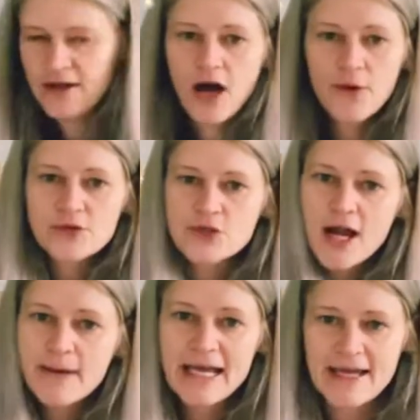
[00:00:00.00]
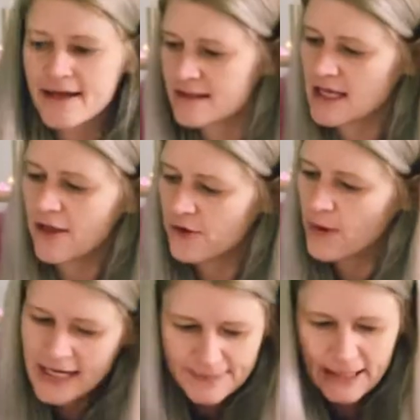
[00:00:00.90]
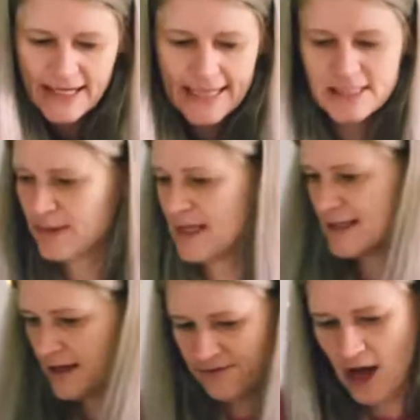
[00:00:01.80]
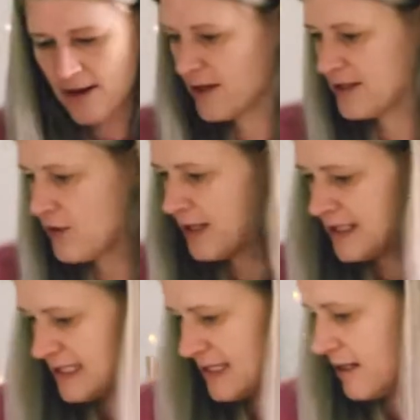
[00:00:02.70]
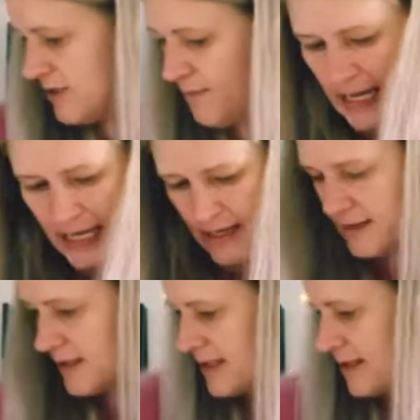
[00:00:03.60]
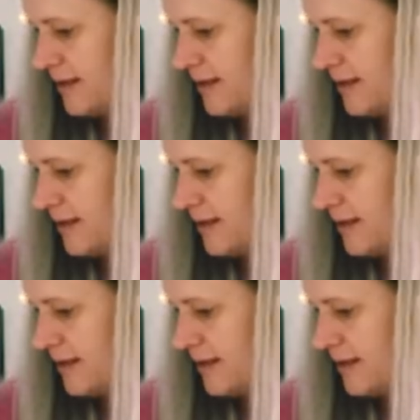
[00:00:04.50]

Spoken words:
I will dry my hands, otherwise my next piece of fiber is going to stick to my hands.